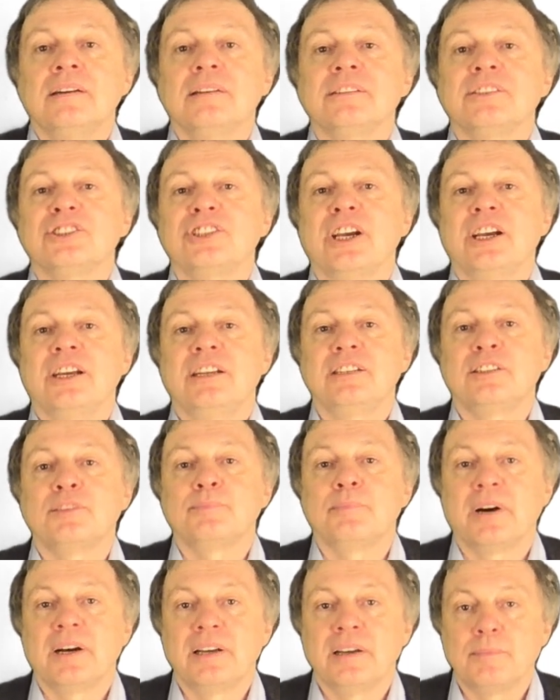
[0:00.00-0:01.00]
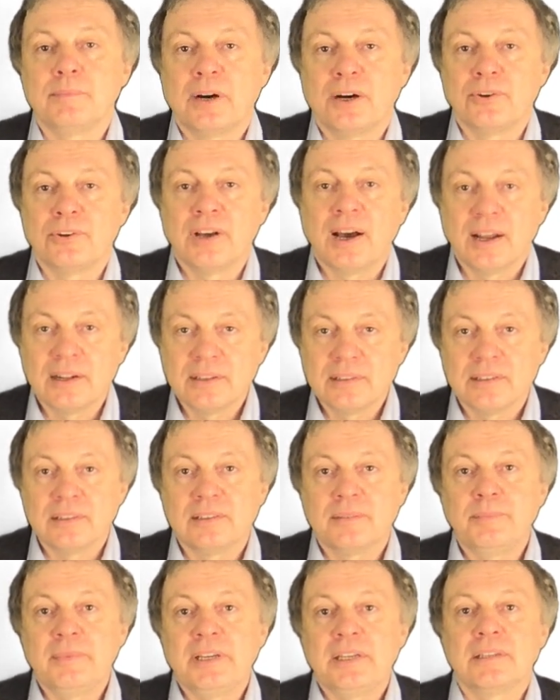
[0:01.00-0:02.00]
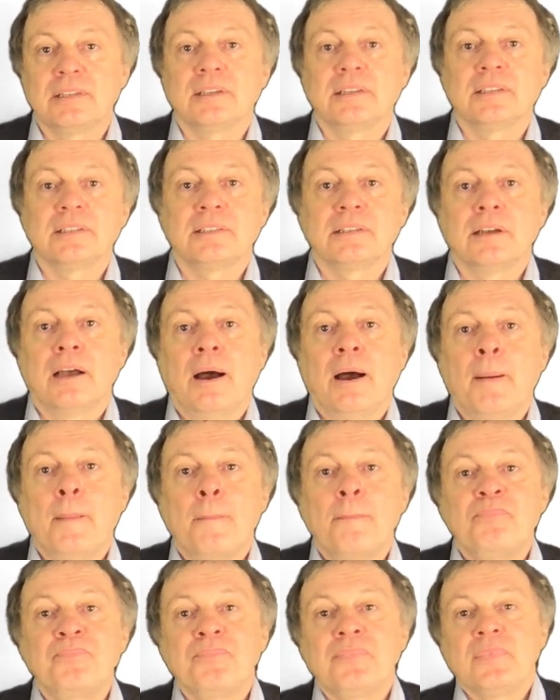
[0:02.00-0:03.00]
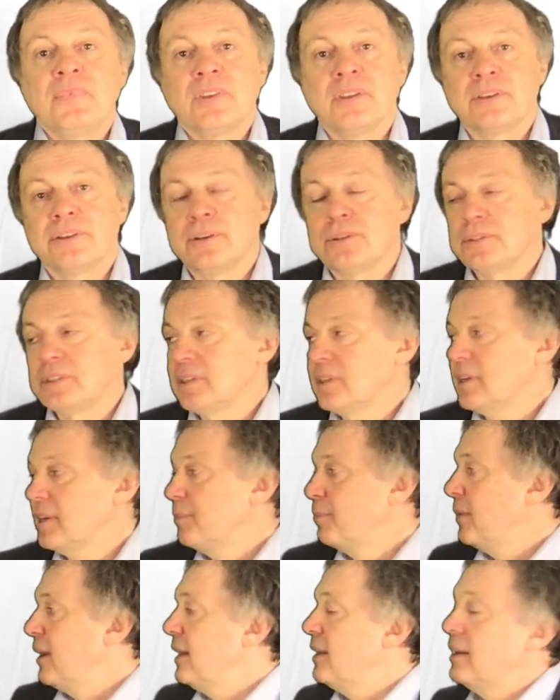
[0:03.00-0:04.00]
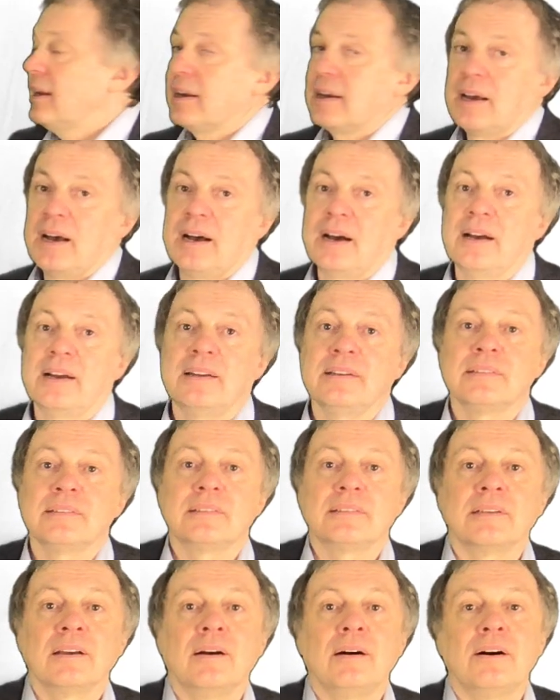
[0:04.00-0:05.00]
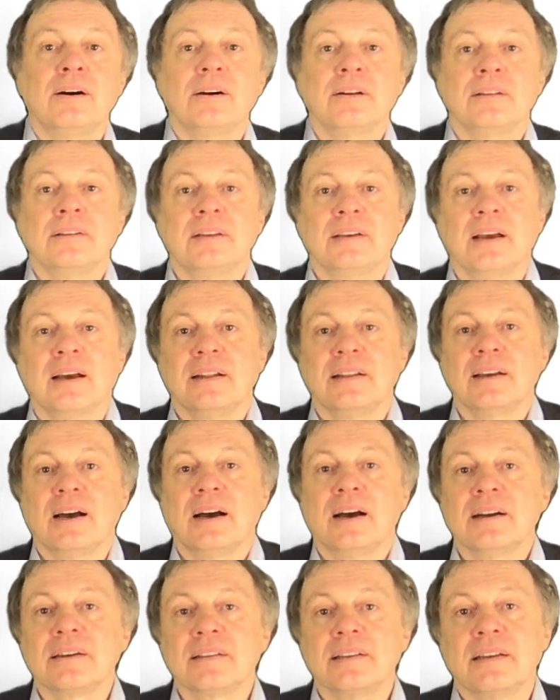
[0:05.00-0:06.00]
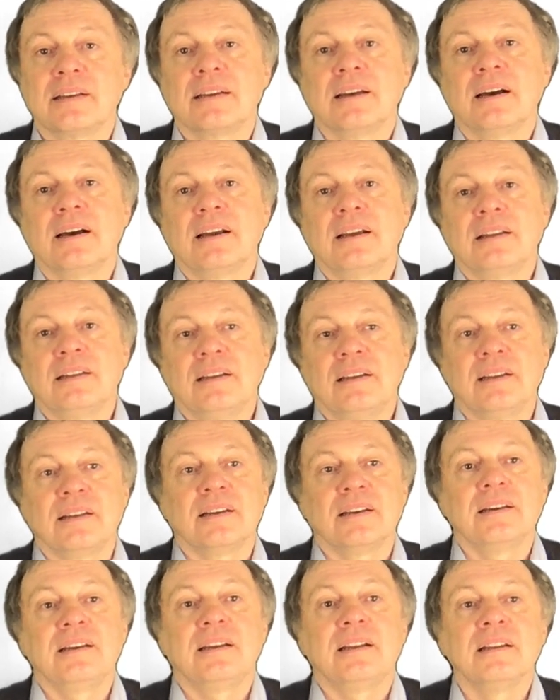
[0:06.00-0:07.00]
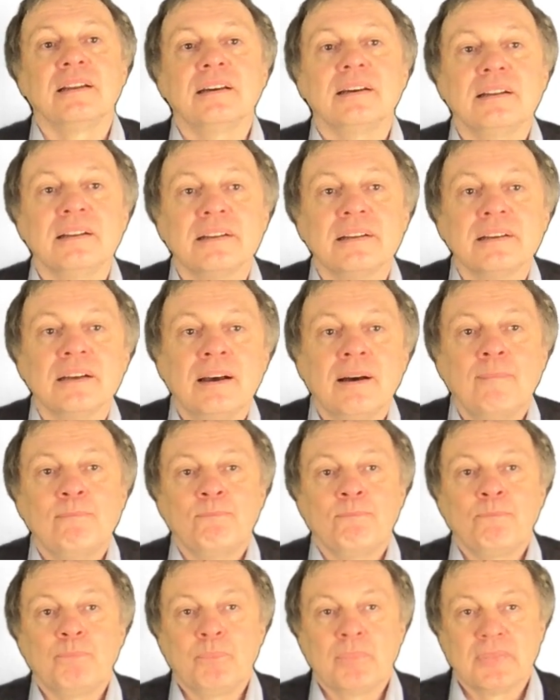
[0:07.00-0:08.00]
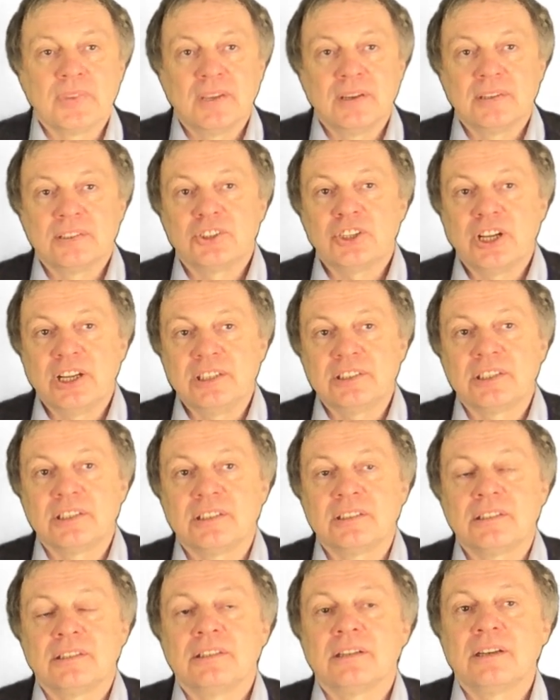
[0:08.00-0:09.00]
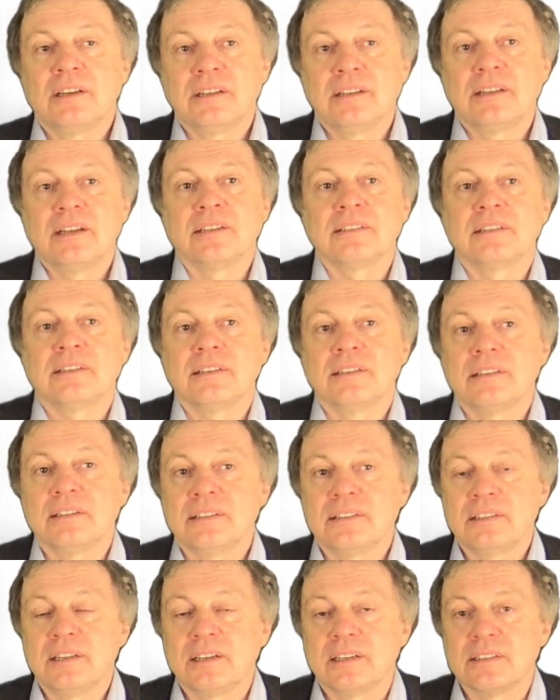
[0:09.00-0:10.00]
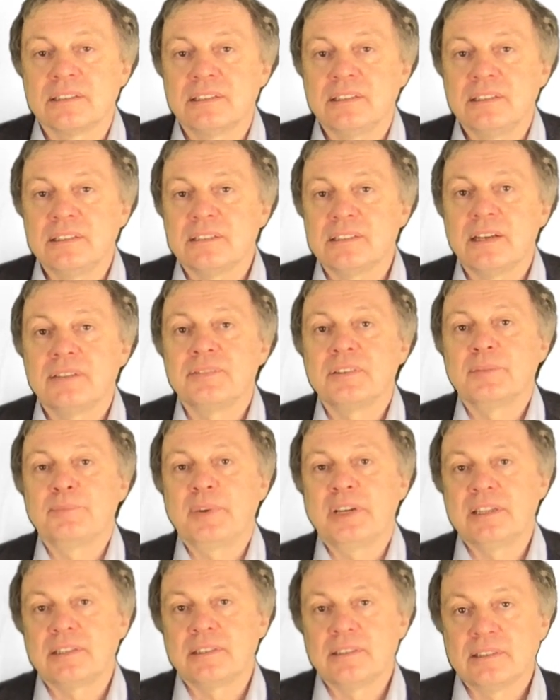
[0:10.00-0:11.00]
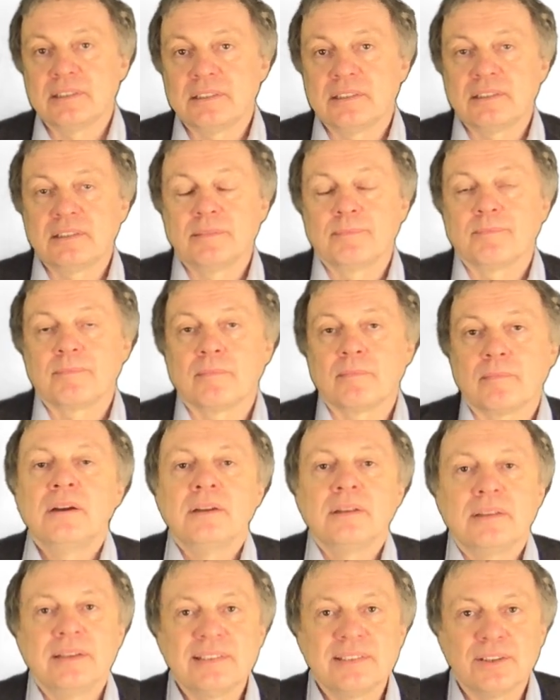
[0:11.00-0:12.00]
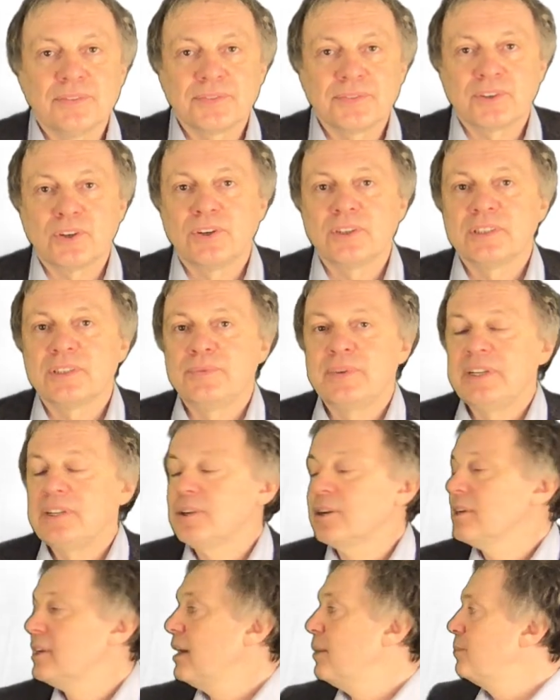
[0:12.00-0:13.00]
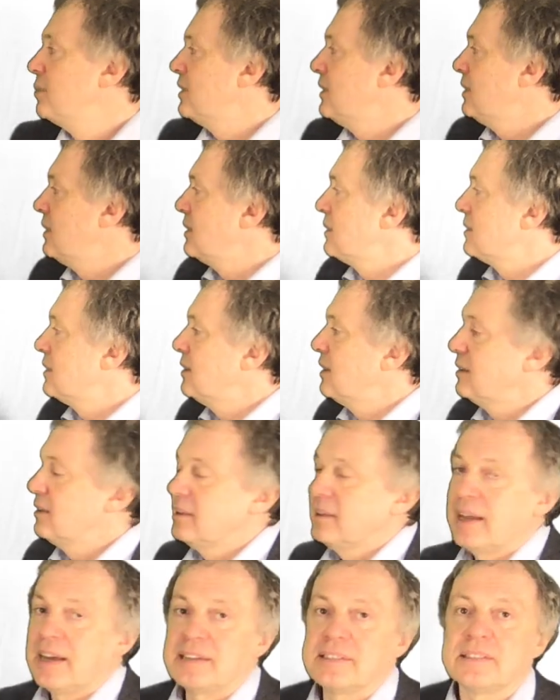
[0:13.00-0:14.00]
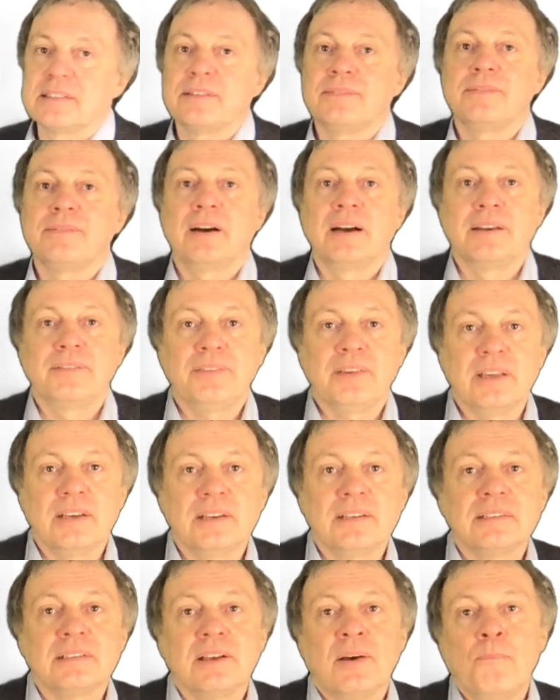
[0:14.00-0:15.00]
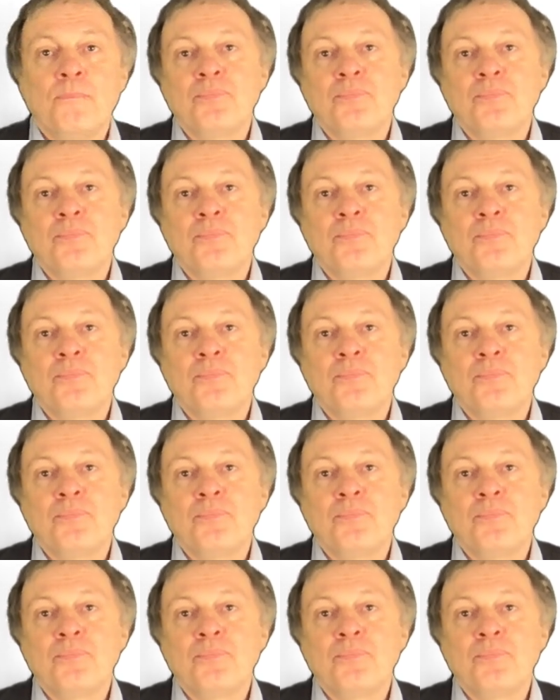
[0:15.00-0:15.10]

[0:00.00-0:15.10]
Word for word: changed by about one hundred meters. So the remaining ice on the Antarctica and in Greenland changes another sixty-seven meters. This of course will not happen in the next five years,